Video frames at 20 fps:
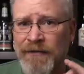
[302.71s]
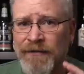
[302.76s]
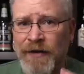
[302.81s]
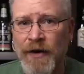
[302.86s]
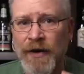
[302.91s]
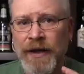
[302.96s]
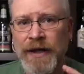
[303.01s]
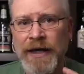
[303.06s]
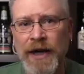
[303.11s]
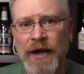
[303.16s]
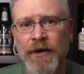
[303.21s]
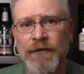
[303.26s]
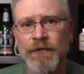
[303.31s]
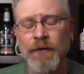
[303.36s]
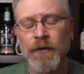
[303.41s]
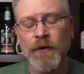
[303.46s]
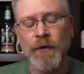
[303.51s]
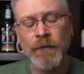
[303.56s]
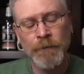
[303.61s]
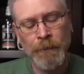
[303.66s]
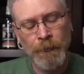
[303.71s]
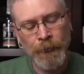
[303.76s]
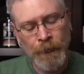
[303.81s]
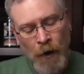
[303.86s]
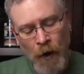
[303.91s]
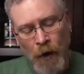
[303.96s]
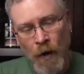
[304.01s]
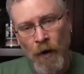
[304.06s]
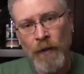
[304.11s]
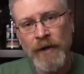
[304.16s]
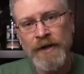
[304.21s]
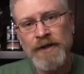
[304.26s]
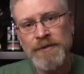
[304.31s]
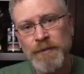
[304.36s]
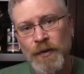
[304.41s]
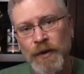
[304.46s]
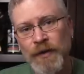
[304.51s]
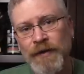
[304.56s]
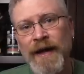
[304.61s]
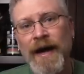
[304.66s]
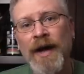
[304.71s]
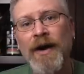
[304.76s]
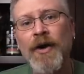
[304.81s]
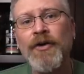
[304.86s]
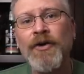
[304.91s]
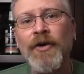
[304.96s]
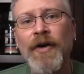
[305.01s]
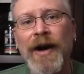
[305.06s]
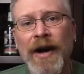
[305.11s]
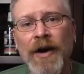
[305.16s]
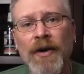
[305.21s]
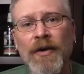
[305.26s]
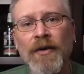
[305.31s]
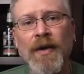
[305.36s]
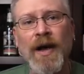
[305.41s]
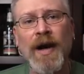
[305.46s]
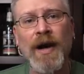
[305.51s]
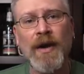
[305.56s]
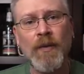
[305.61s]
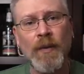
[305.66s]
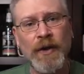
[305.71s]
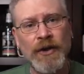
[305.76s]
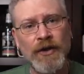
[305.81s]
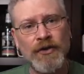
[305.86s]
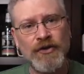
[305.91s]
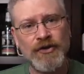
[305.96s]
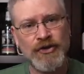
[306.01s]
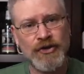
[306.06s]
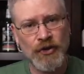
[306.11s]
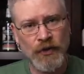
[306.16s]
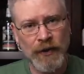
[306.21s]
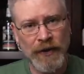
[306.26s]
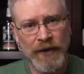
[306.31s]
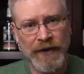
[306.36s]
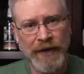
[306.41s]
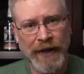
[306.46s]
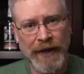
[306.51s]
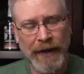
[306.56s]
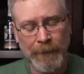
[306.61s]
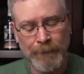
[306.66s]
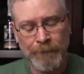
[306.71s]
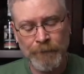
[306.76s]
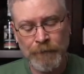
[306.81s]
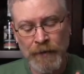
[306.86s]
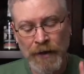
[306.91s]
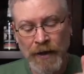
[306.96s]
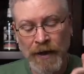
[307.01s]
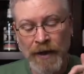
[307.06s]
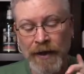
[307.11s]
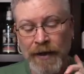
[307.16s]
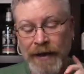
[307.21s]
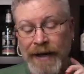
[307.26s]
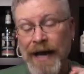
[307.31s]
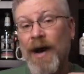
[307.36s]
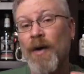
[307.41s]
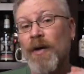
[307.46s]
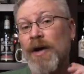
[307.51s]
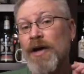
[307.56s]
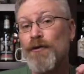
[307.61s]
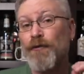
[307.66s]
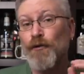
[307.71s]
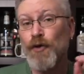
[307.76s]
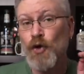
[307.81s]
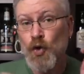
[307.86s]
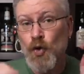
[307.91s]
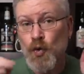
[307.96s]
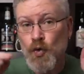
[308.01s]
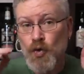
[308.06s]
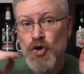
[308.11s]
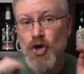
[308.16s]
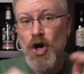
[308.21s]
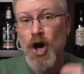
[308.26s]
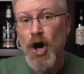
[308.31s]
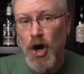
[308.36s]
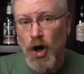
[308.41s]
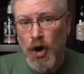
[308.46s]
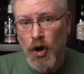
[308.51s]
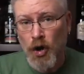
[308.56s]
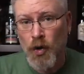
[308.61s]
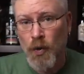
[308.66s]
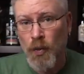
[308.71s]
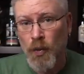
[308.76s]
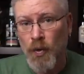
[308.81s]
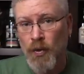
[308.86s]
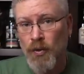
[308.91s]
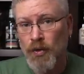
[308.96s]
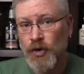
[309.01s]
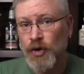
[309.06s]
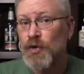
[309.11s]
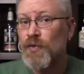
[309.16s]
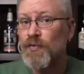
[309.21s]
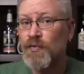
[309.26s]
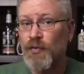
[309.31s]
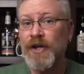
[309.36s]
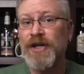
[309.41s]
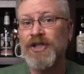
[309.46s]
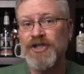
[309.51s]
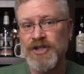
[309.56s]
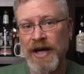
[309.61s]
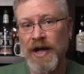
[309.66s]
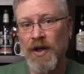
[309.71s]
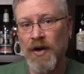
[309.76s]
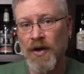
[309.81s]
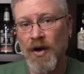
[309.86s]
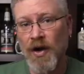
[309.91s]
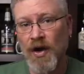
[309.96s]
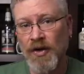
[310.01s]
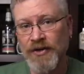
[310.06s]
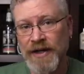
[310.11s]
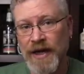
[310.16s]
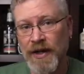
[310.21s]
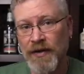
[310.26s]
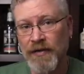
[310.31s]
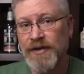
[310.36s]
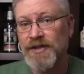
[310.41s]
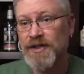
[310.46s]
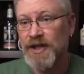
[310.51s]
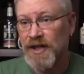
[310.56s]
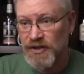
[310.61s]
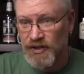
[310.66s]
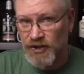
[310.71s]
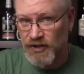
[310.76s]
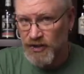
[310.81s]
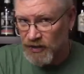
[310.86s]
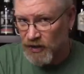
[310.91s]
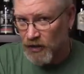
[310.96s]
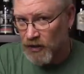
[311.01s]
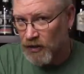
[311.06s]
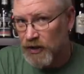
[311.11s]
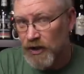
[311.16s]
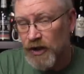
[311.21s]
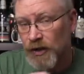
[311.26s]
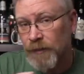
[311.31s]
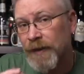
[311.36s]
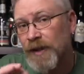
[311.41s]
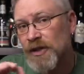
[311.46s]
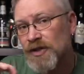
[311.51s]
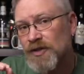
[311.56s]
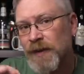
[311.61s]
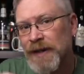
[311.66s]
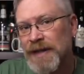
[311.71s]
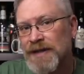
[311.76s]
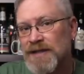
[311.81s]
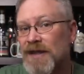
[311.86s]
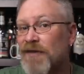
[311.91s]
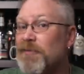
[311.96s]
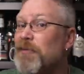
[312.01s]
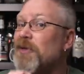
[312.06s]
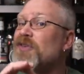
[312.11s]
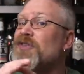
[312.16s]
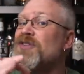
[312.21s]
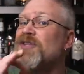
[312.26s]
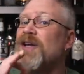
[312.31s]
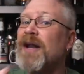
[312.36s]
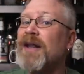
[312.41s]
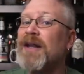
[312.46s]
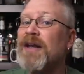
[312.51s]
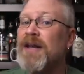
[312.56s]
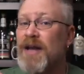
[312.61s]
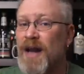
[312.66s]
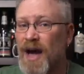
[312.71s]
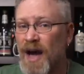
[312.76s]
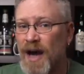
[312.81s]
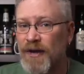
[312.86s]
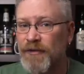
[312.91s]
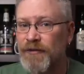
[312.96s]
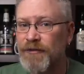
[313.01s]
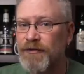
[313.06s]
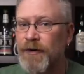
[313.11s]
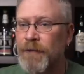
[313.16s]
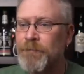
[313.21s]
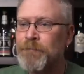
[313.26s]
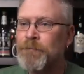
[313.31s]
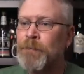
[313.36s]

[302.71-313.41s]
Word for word: very careful always put that under airlock when you're doing that. Now, if you know you've reached alcohol tolerance because there's still a little bit of sweetness left, but there's not enough,